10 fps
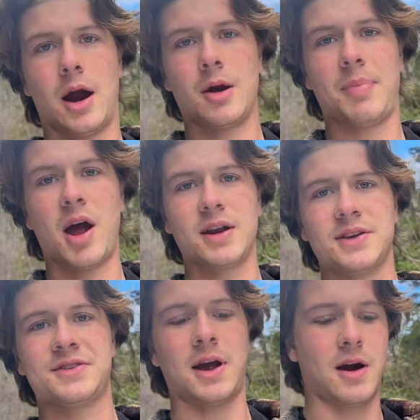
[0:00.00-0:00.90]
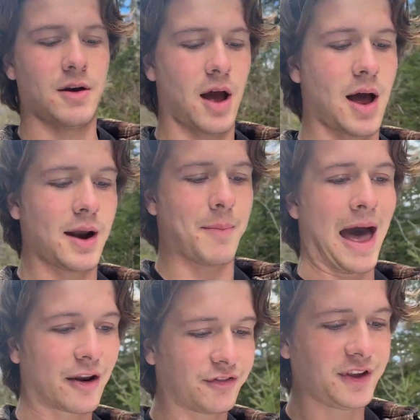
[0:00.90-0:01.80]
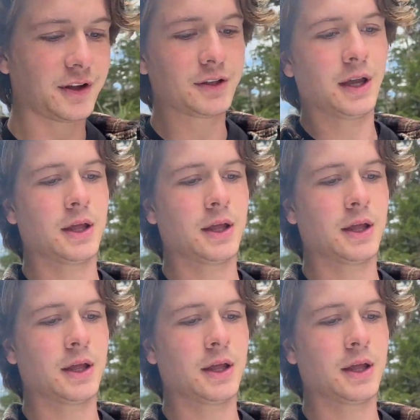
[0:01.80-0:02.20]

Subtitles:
bodies are not a battlefield.